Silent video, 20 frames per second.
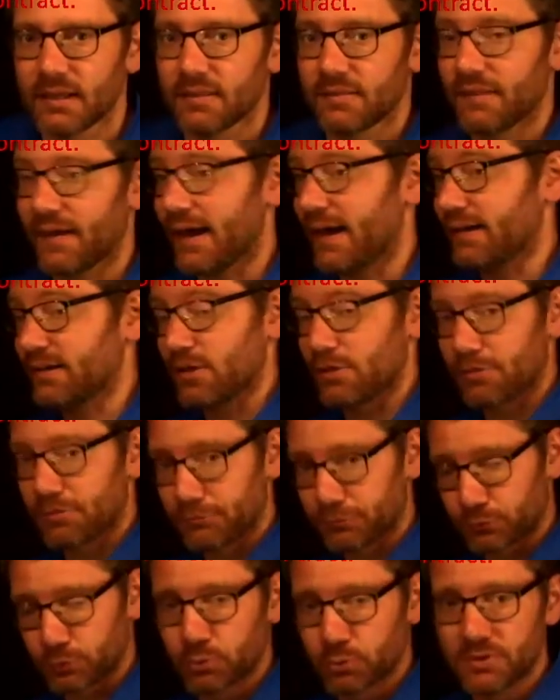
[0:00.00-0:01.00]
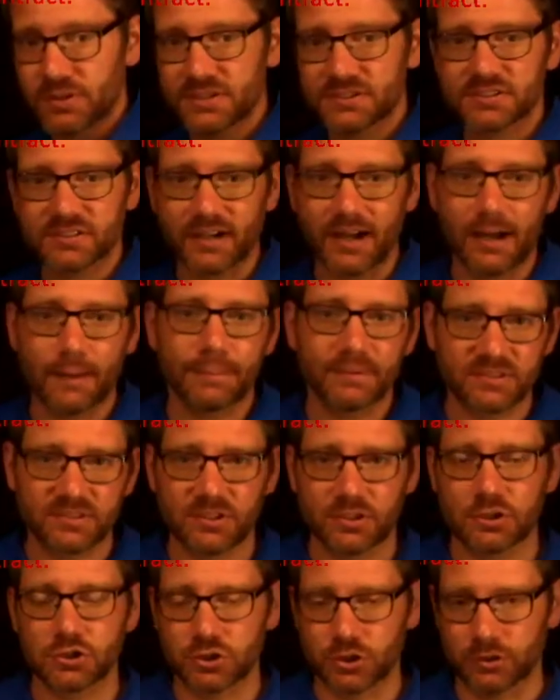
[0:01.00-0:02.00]
that through this
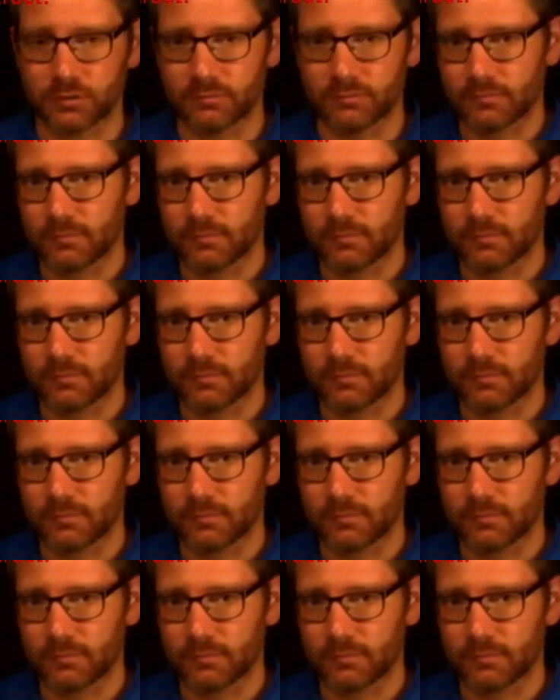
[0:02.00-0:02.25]
competition,